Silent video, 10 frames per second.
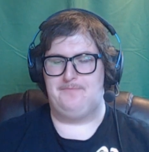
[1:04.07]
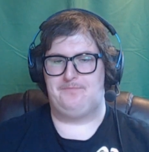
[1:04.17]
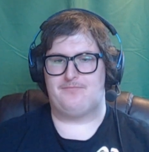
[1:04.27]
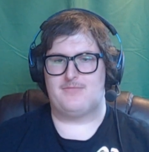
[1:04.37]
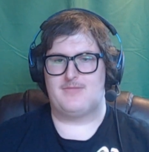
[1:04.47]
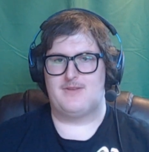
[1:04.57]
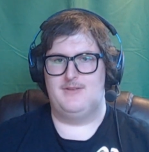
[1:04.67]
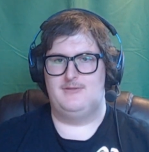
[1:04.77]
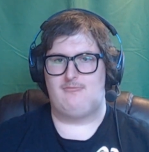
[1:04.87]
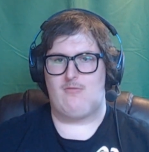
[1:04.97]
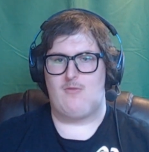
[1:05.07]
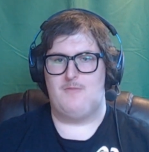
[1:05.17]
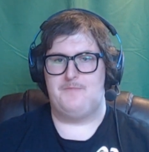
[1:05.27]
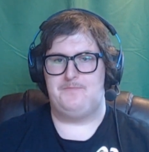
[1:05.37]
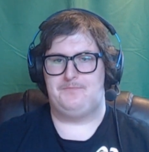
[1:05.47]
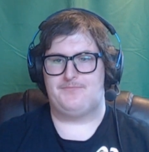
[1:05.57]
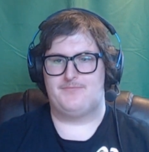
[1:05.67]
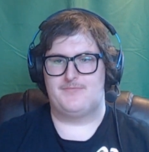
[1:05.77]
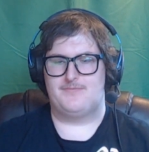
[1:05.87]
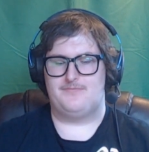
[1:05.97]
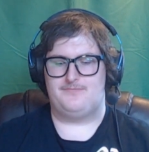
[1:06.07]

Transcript: [no speech]